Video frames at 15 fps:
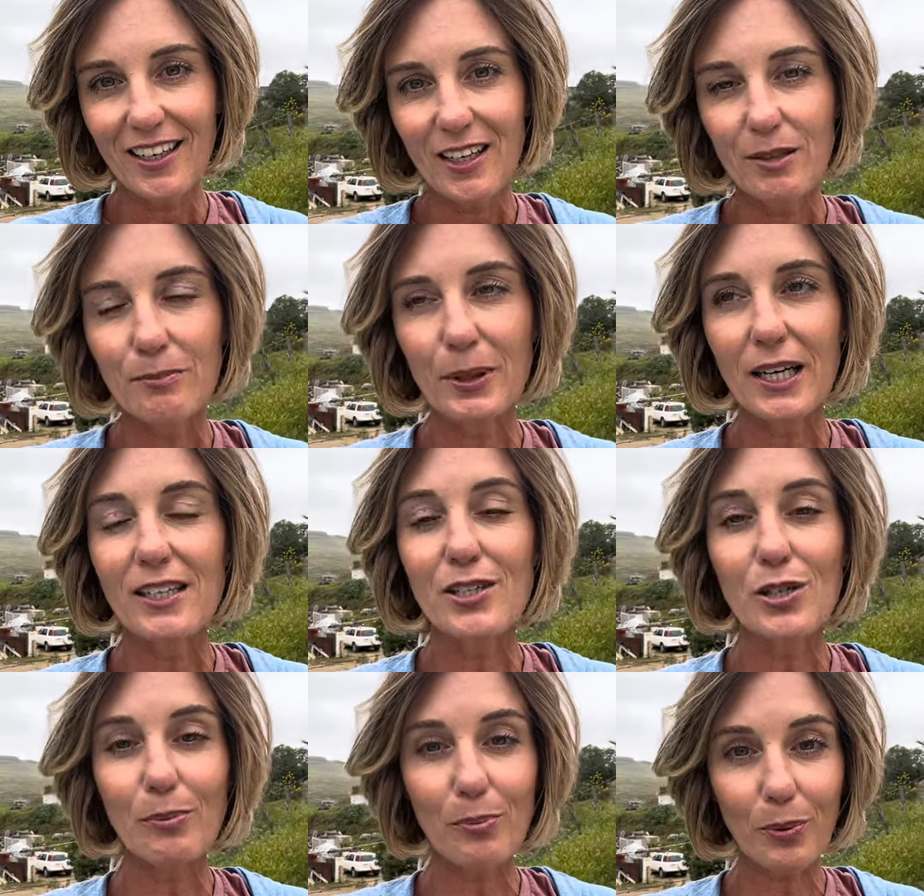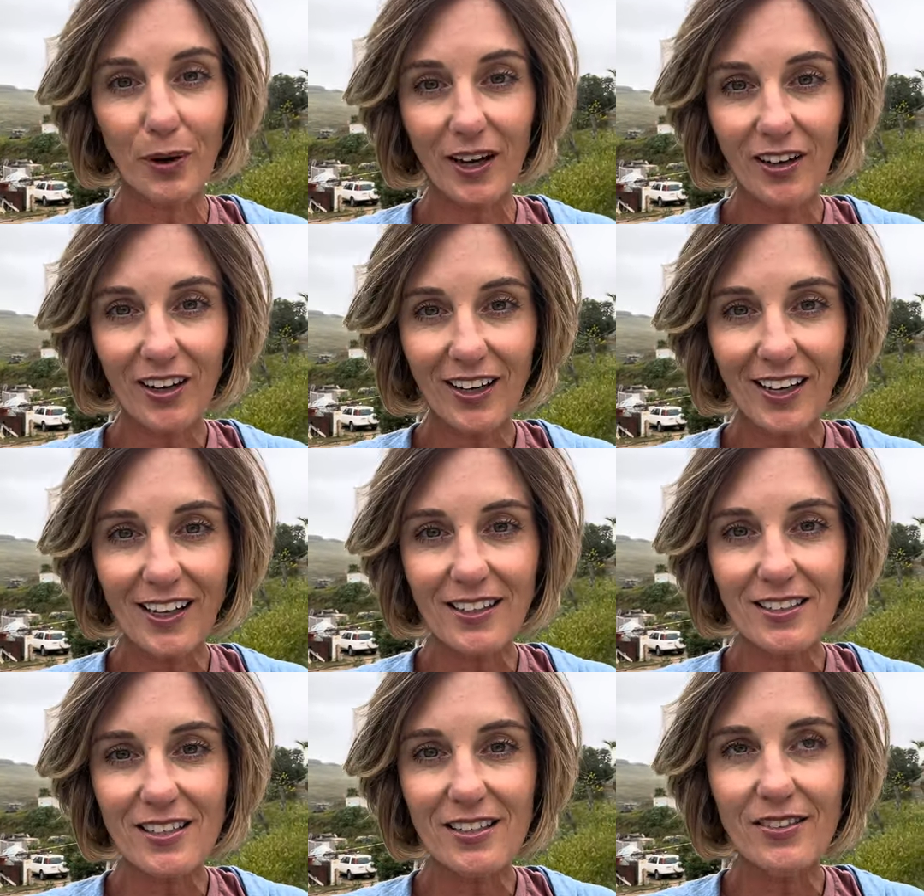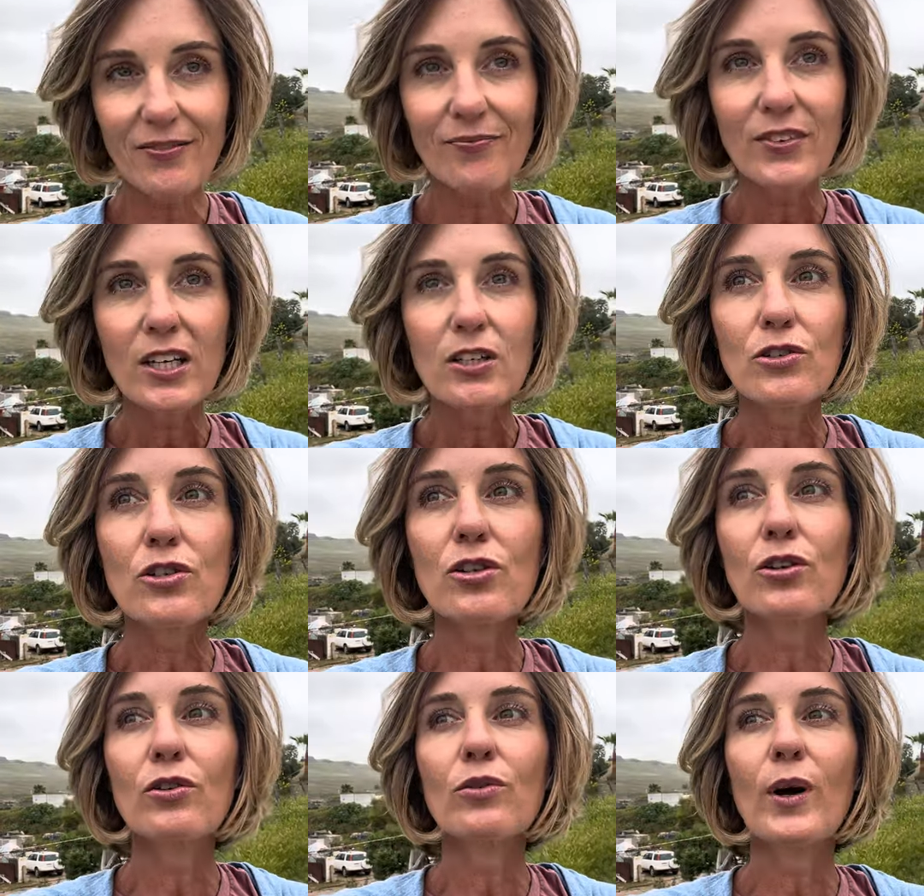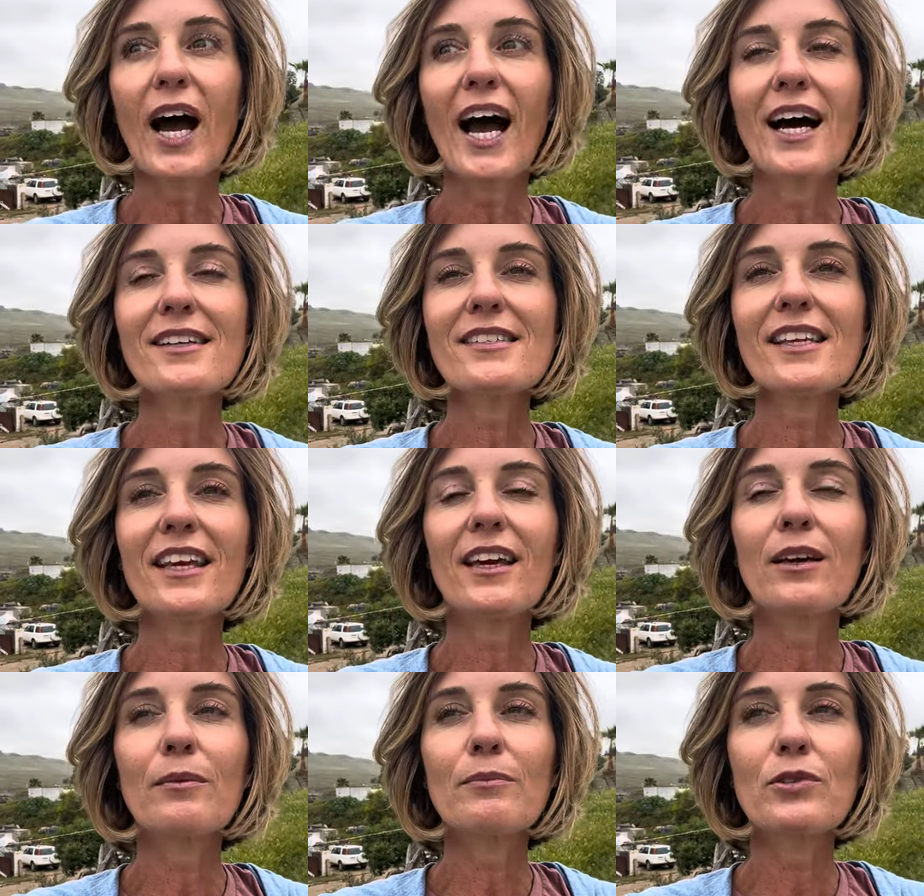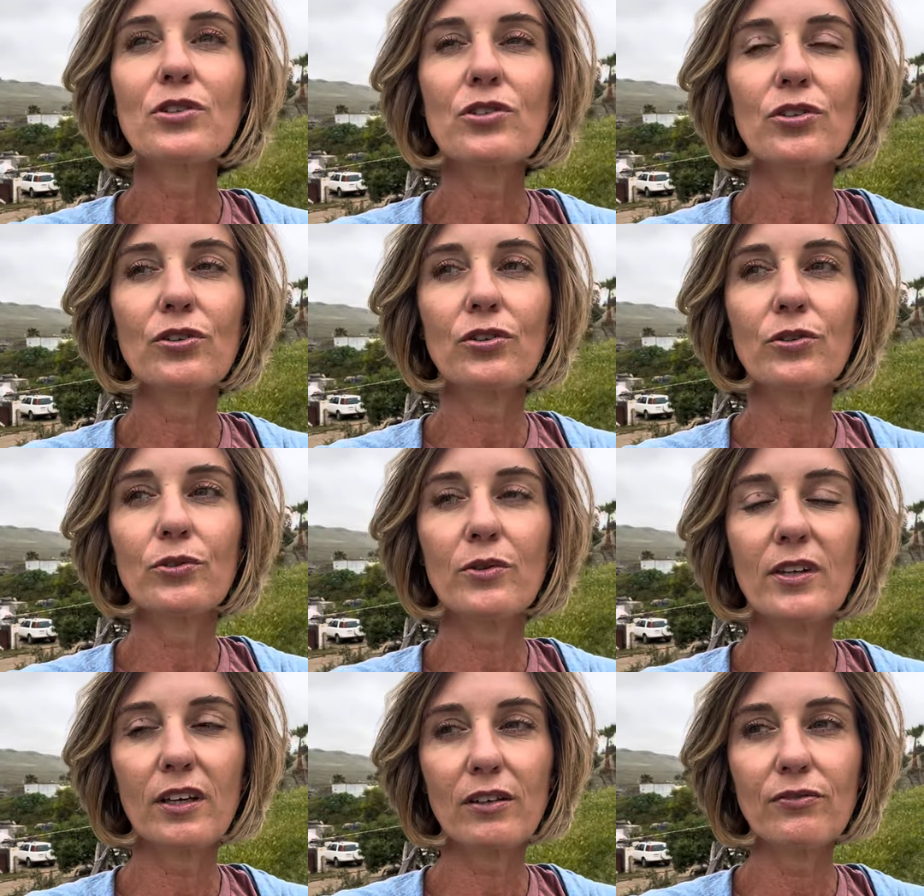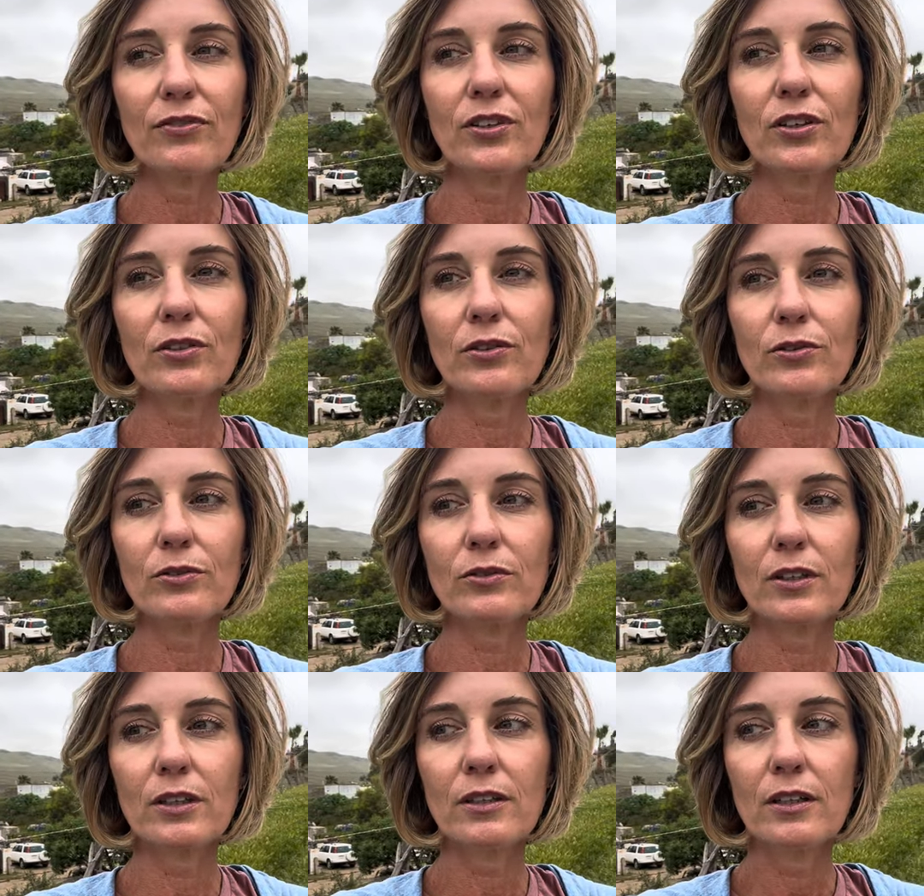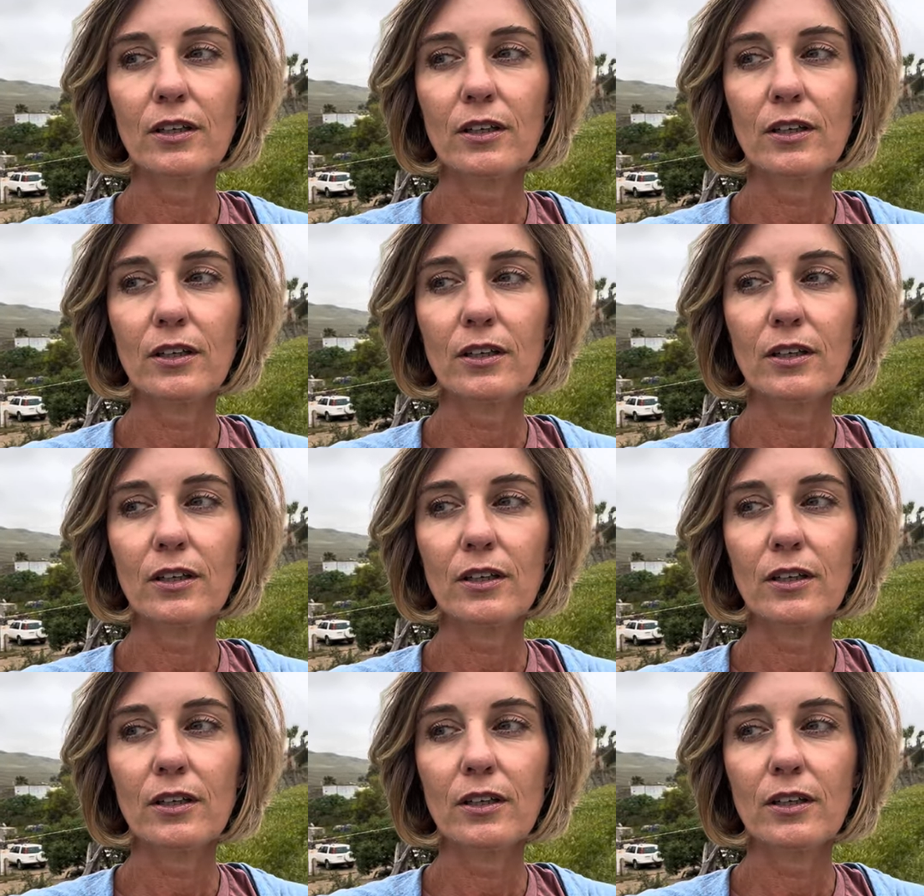but to pray on it, to ask Him to give you